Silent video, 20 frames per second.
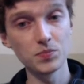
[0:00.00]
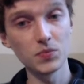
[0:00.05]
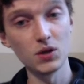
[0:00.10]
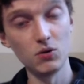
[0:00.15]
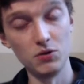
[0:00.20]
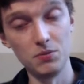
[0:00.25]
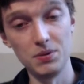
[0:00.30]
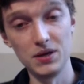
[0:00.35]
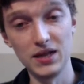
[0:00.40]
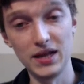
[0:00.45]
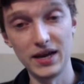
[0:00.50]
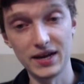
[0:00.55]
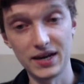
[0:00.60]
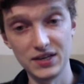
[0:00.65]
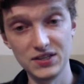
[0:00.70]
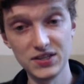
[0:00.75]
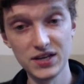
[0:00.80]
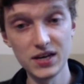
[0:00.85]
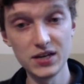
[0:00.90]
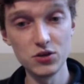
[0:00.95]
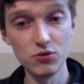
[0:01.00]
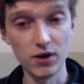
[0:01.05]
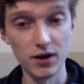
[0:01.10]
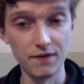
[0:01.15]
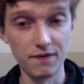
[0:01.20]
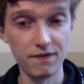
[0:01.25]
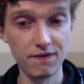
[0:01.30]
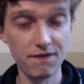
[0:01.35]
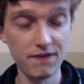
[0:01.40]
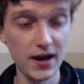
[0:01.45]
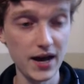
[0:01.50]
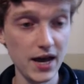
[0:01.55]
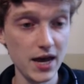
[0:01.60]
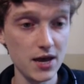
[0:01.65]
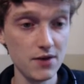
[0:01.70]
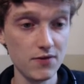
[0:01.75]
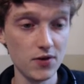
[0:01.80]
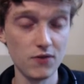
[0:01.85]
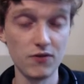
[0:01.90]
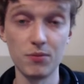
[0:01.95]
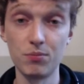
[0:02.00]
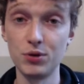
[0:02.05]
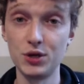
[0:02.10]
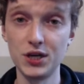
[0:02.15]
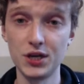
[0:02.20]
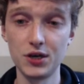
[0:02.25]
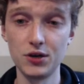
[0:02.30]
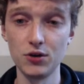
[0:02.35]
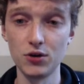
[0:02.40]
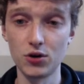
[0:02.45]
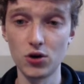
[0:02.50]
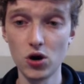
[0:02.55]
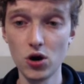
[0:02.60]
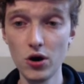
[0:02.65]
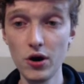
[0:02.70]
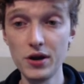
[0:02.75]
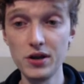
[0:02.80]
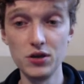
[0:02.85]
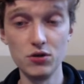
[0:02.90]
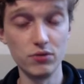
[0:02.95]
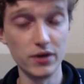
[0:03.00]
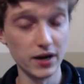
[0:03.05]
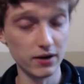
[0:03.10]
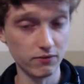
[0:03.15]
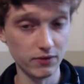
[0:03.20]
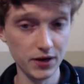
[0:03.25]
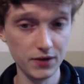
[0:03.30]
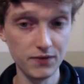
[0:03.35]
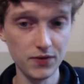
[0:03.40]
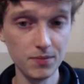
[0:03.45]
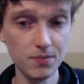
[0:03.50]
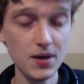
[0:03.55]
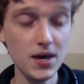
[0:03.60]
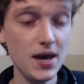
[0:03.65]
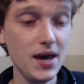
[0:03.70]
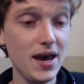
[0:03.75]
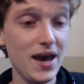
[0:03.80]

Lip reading: would be, like I said, you have 5 of a particular card, you get rid of them,